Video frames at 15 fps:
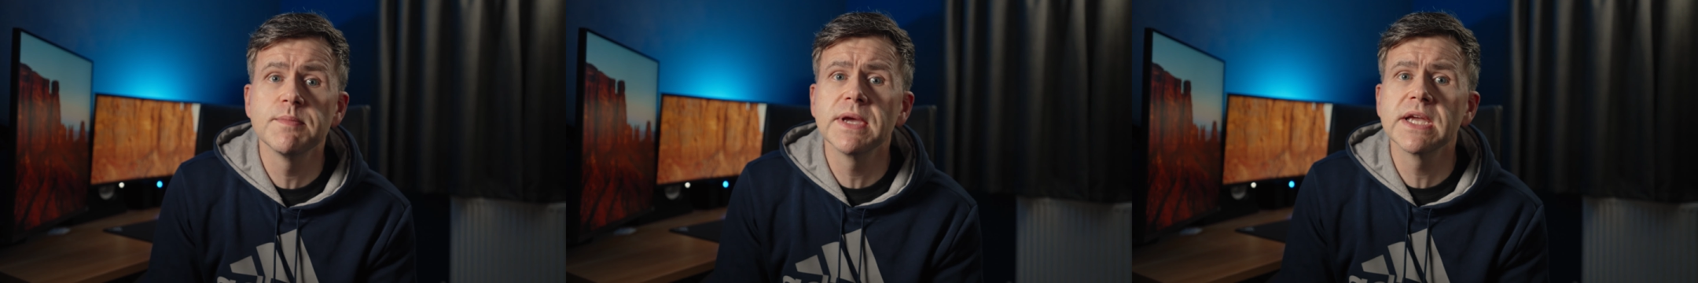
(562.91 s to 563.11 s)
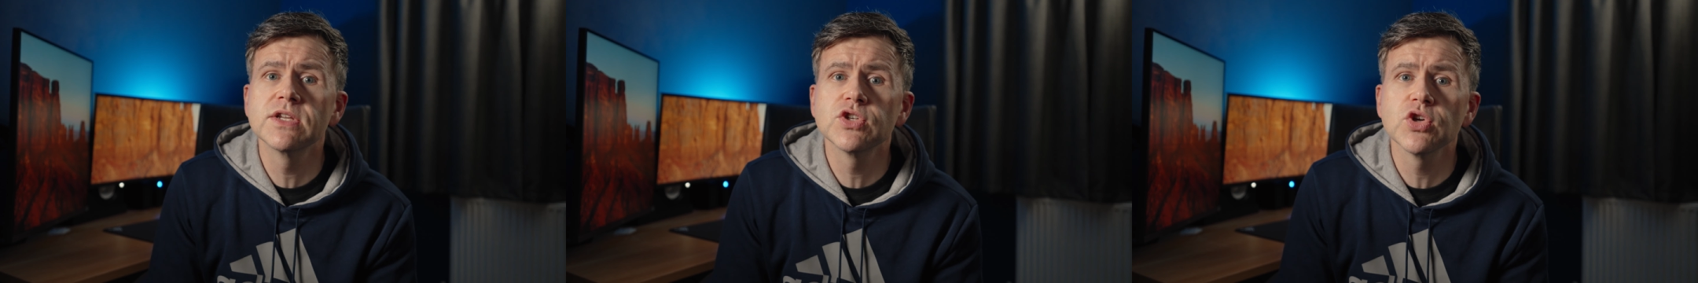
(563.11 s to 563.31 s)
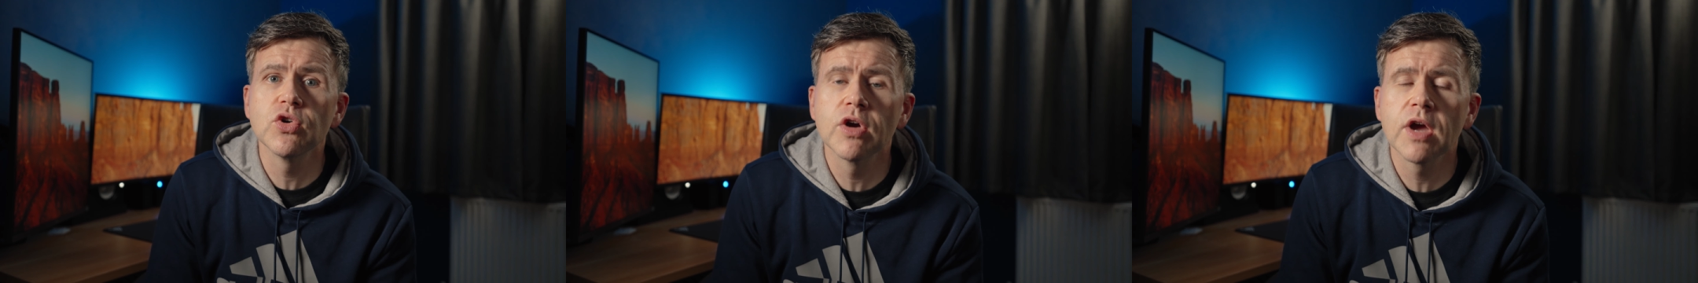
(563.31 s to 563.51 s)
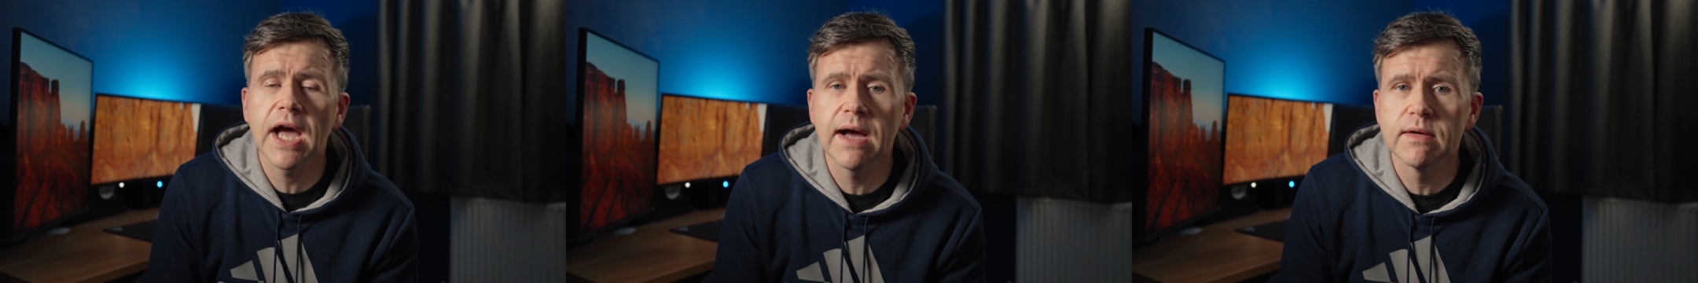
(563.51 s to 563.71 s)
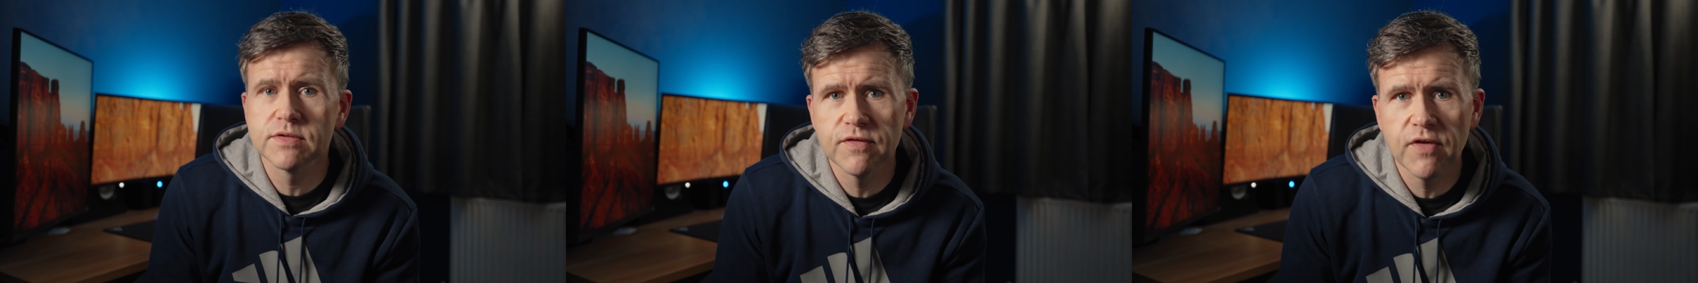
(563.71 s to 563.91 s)
big chunk
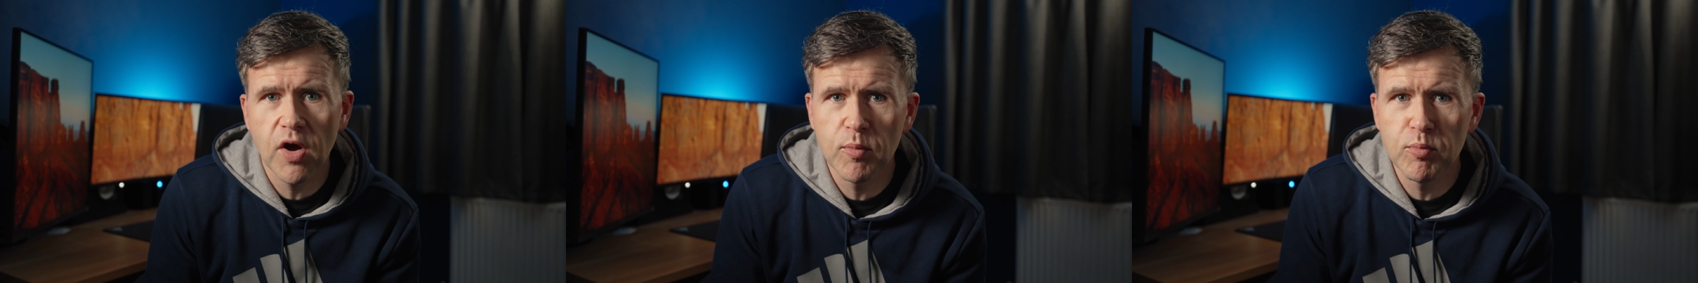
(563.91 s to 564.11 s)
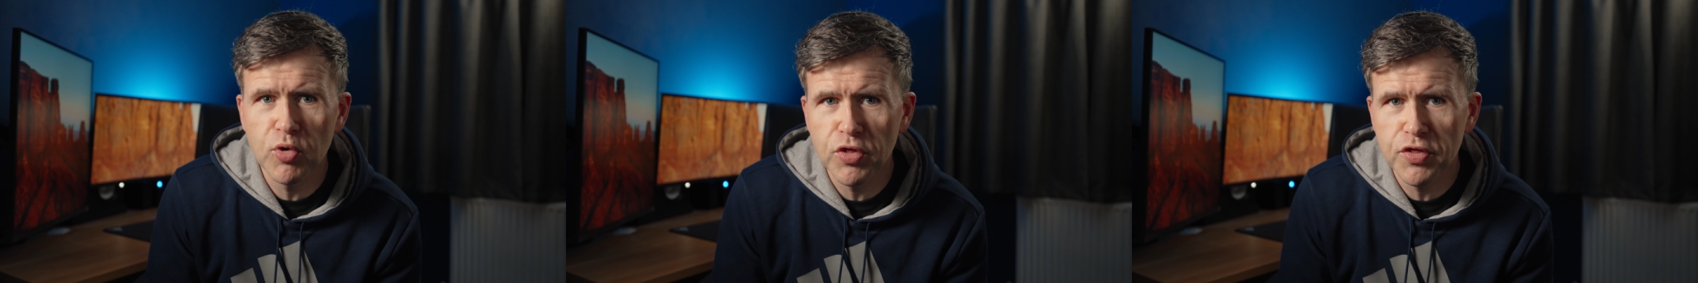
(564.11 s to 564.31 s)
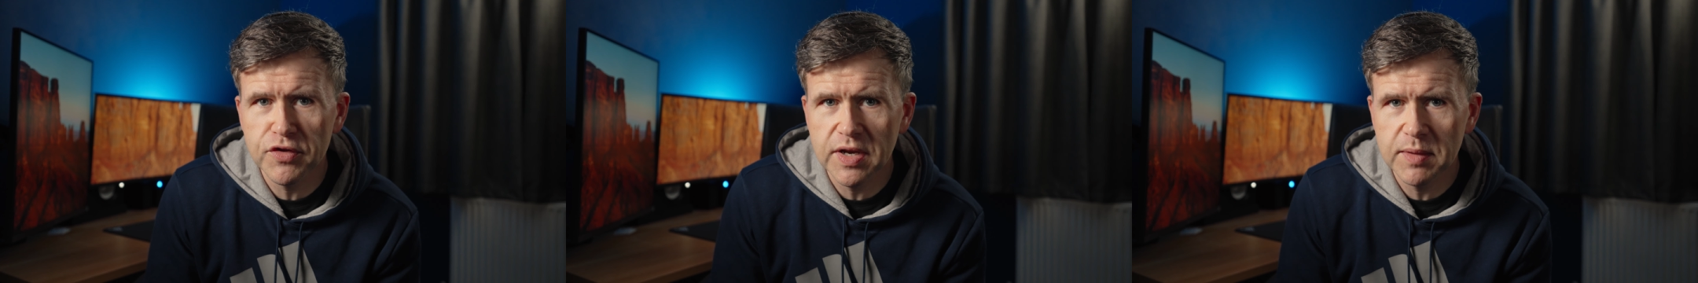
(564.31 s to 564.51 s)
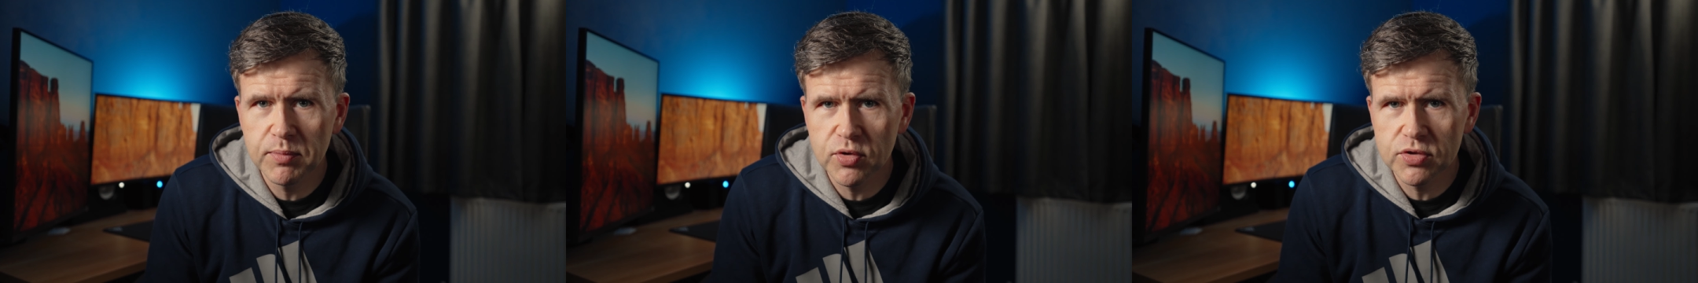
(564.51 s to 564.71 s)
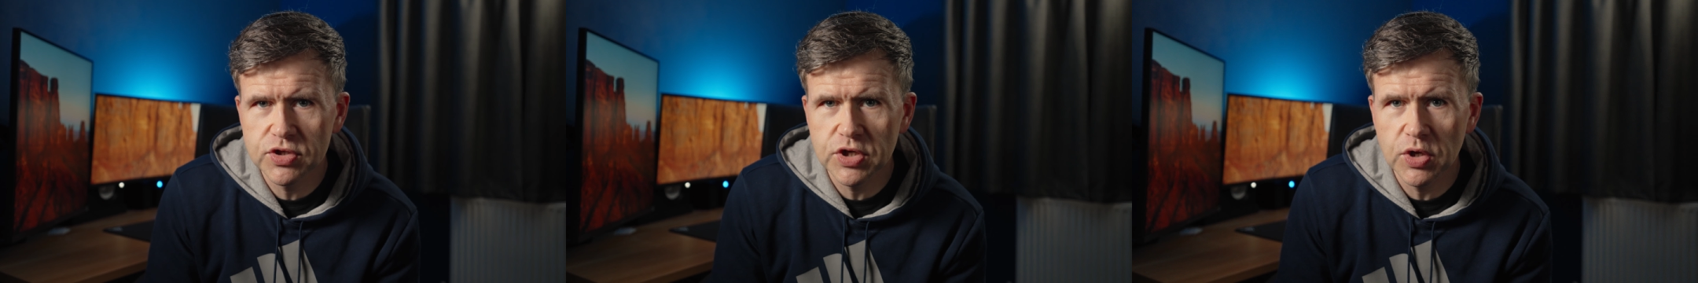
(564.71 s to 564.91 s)
out of our monthly
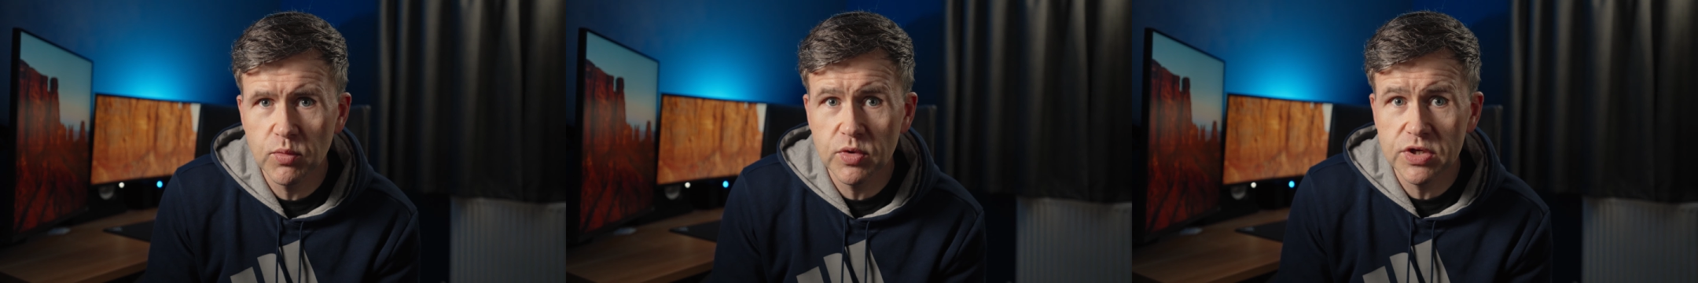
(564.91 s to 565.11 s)
budget,